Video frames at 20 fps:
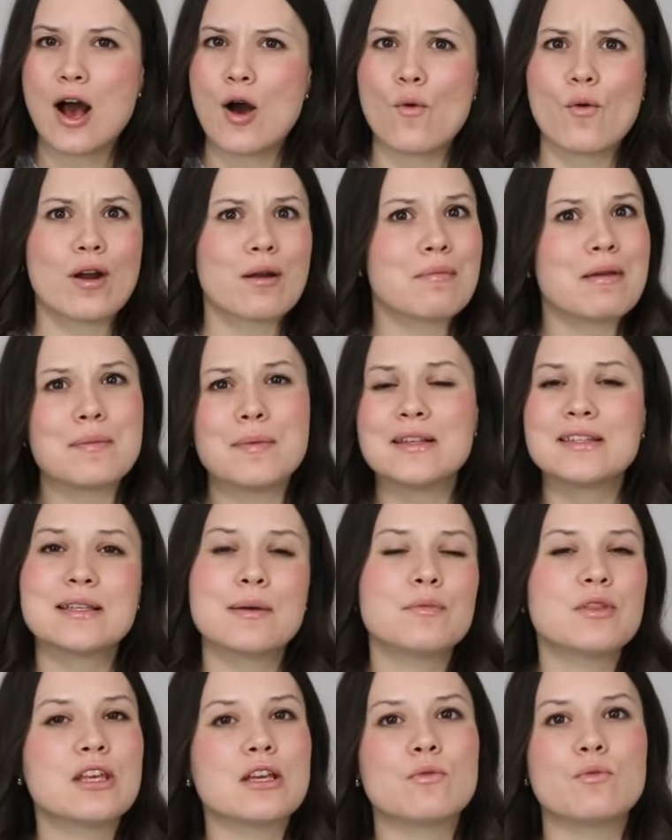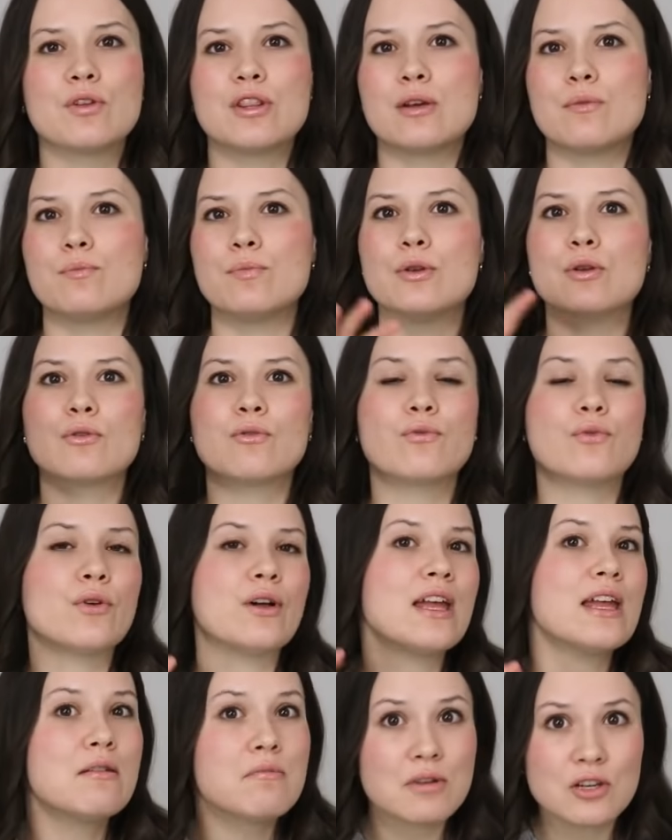or maybe something with a
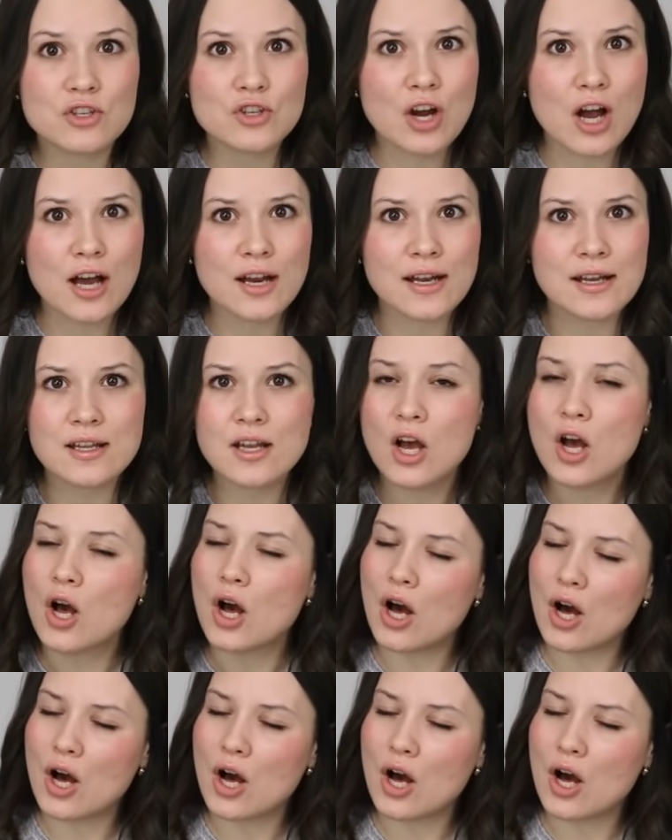beautiful image on it.